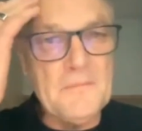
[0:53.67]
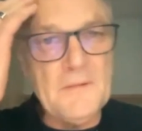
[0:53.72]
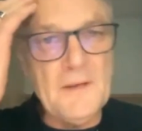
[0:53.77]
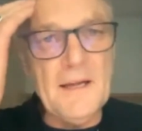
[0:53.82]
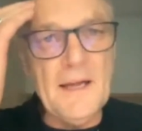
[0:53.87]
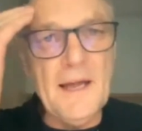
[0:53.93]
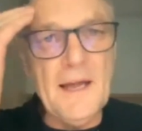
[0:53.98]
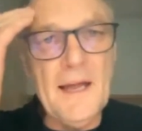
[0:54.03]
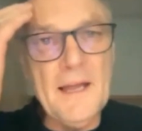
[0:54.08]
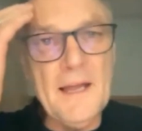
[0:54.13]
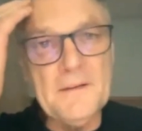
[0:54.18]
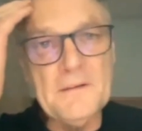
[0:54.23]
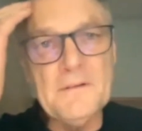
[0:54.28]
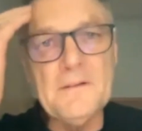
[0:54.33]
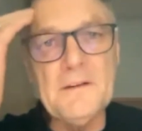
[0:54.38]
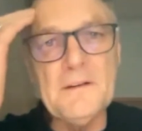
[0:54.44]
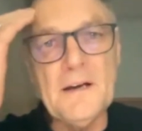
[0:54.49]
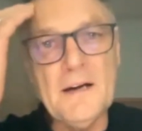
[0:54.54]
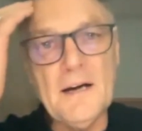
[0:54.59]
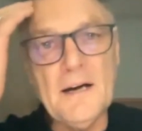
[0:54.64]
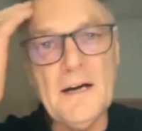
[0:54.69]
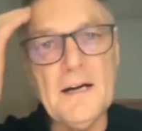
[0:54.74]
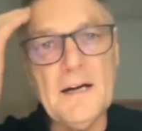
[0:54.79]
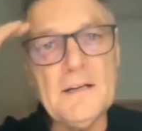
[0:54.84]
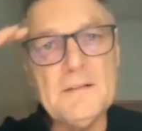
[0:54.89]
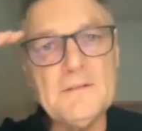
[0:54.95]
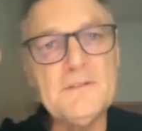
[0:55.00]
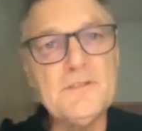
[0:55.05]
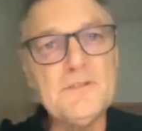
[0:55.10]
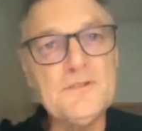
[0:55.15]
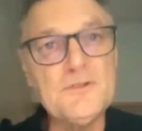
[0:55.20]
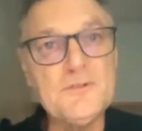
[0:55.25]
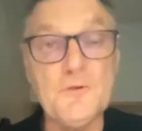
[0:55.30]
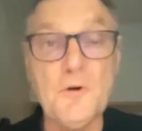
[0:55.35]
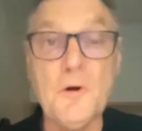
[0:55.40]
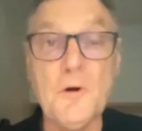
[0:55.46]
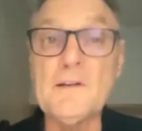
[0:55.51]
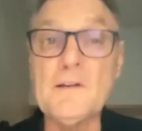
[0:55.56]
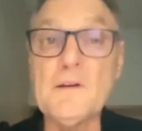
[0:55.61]
and
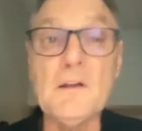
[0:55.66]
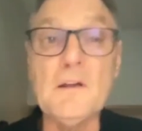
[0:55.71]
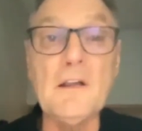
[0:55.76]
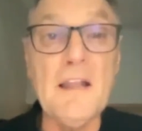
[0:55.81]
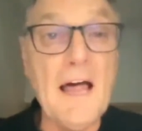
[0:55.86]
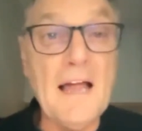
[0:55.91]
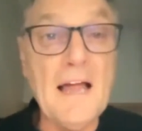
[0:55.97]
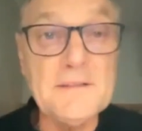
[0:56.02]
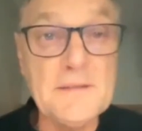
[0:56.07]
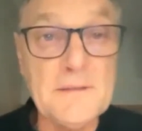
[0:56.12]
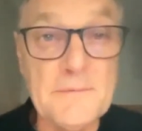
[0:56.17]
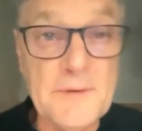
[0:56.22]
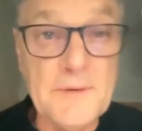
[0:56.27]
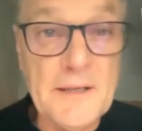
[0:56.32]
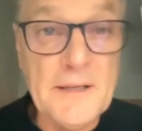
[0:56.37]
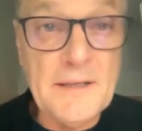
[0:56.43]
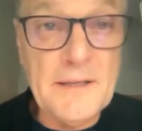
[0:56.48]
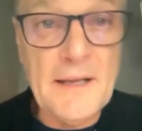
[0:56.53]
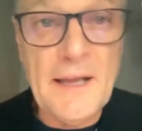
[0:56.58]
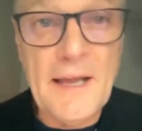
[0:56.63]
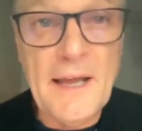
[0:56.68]
destroyed lots of it,